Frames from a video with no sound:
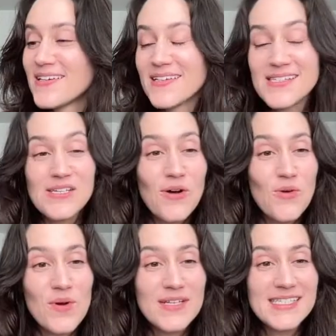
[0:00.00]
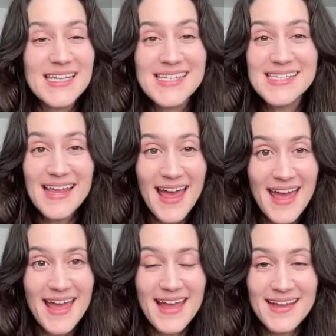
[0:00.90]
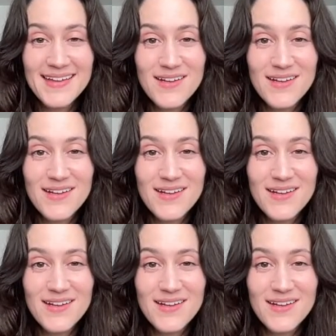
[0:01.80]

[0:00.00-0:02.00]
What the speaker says: So today